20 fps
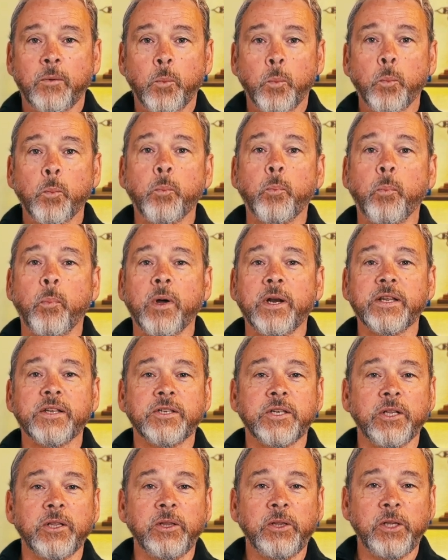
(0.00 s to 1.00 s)
But it's
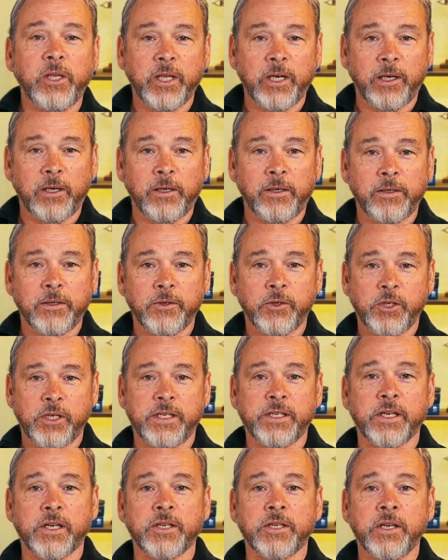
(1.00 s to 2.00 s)
a little
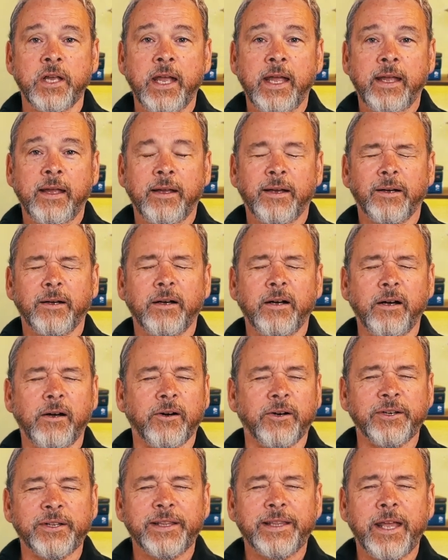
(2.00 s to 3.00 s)
Jesus.
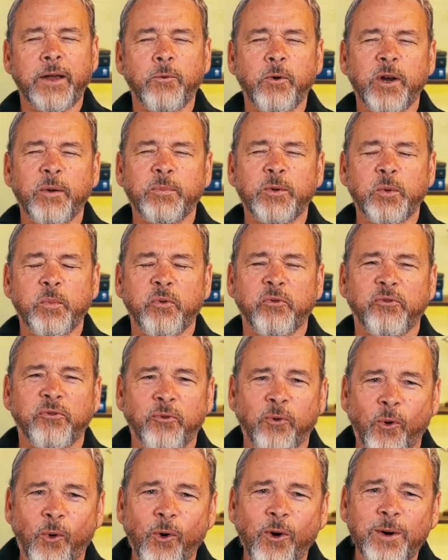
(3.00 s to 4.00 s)
Oh, they want him to
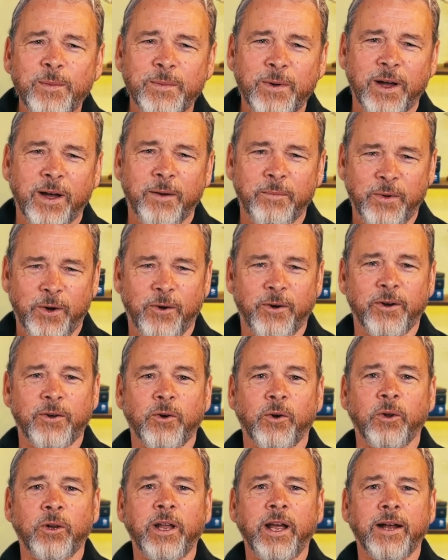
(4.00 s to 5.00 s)
perform a
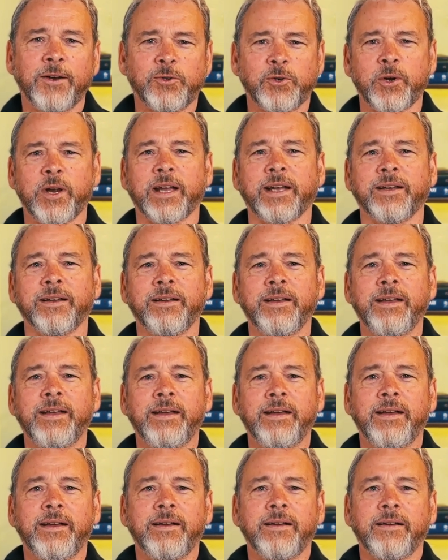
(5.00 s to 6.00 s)
miracle, a trick.
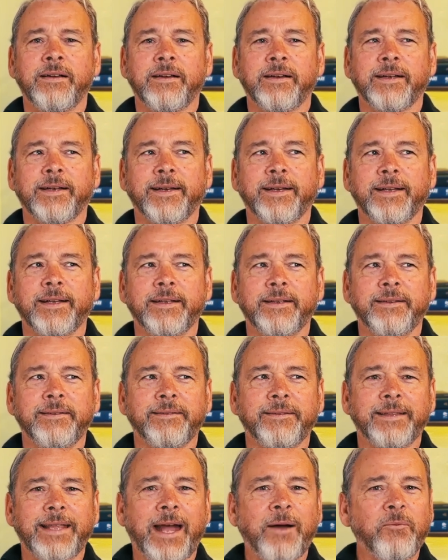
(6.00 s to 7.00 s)

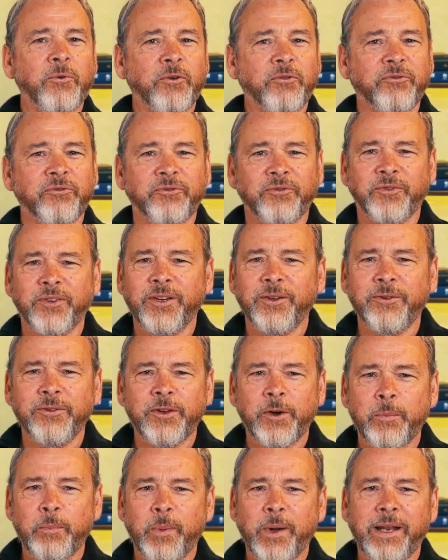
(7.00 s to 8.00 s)
That will fill
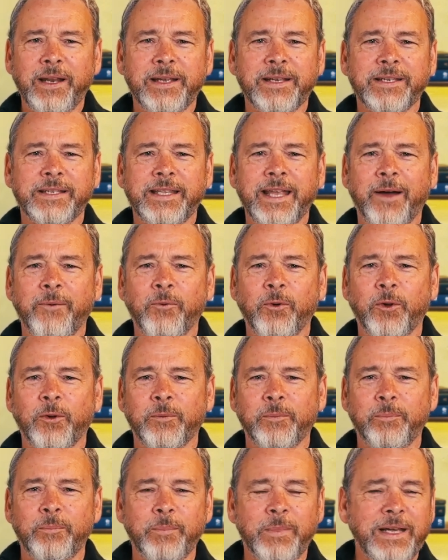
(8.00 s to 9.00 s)
their bellies, that will
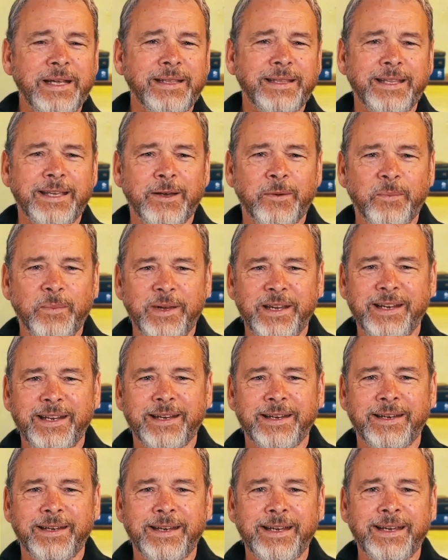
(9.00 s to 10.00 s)
meet the
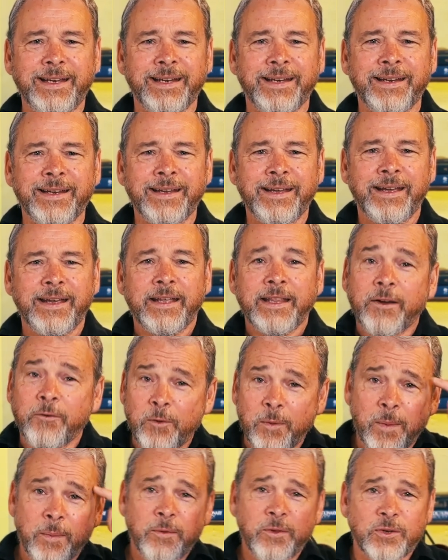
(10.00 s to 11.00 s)
immediate need. They
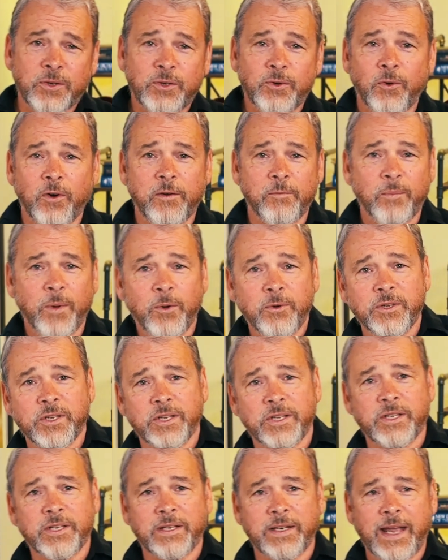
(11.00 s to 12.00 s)
remember the story of
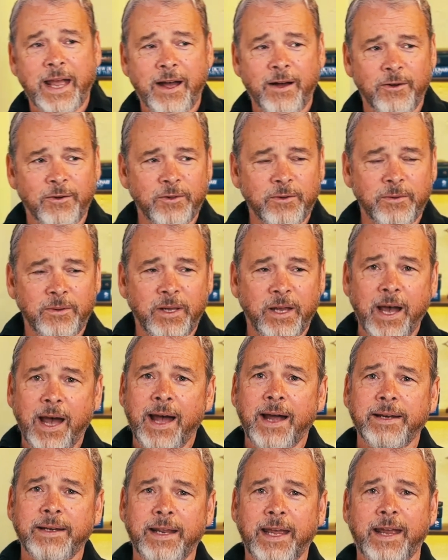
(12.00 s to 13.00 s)
Moses and how
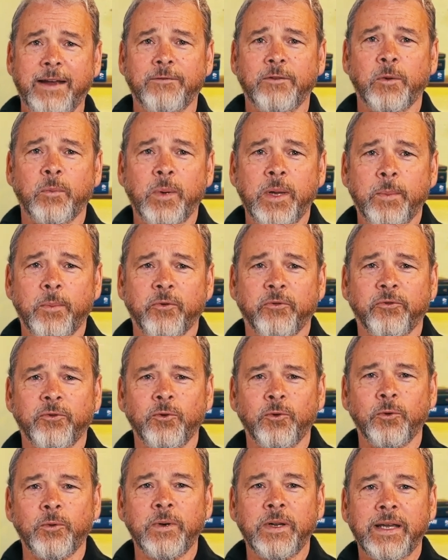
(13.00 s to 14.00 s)
God gave the people
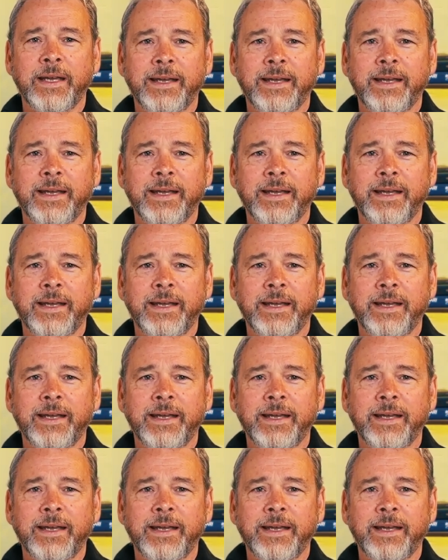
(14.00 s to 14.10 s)
food.